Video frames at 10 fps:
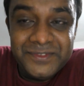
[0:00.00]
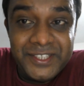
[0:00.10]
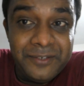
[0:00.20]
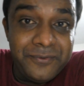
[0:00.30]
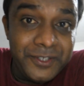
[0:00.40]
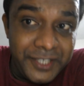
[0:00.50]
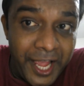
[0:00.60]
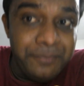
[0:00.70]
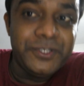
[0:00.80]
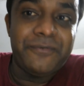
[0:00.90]
There are four
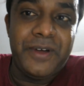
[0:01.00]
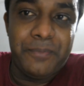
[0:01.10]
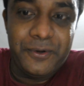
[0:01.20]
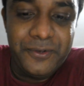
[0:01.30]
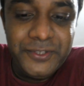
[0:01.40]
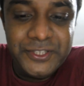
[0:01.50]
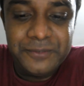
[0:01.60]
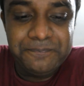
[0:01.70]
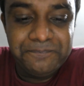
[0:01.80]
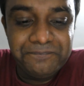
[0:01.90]
types of approach.
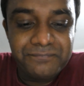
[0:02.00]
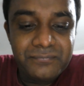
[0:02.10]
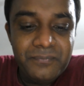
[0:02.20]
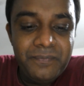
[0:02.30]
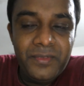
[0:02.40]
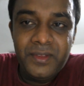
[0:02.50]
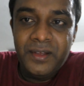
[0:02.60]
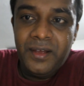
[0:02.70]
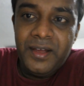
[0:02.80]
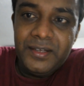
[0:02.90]

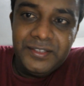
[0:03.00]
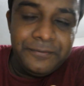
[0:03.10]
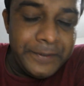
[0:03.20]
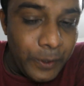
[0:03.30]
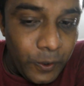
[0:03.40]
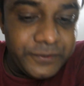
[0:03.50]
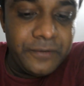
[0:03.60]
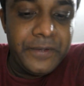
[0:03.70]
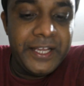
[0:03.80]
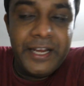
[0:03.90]
The
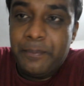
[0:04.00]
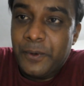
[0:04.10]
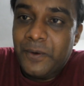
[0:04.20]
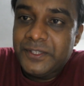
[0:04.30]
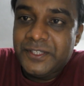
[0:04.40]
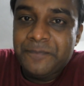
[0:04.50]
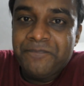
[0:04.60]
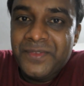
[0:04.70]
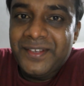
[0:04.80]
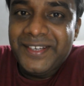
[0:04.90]
philosophical approach,
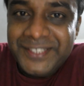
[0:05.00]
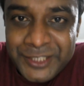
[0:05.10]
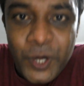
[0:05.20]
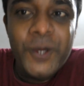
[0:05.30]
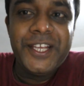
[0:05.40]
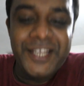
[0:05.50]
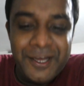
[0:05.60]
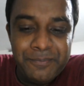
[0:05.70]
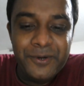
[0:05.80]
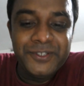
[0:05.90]
historical
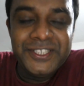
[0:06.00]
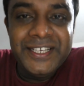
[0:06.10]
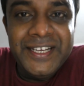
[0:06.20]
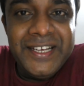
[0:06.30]
approach,